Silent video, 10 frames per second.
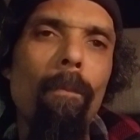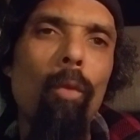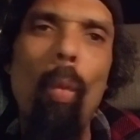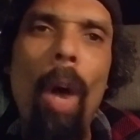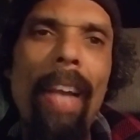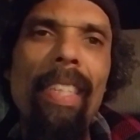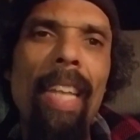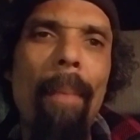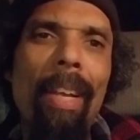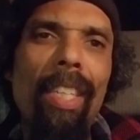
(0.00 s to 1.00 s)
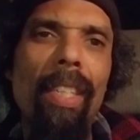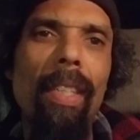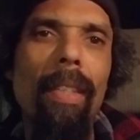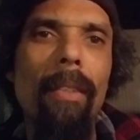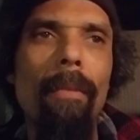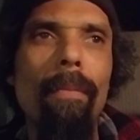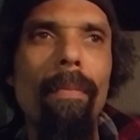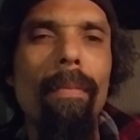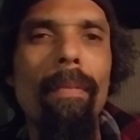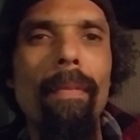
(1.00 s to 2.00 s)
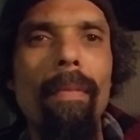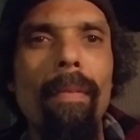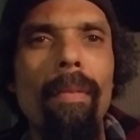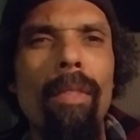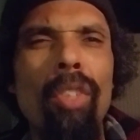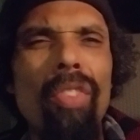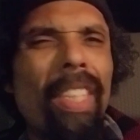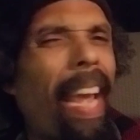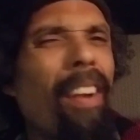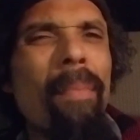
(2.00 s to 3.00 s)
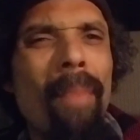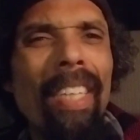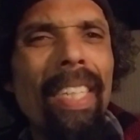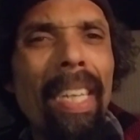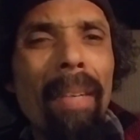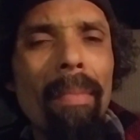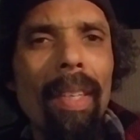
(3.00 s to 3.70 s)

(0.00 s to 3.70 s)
Why is he not mentioned? Are you scared to mention him?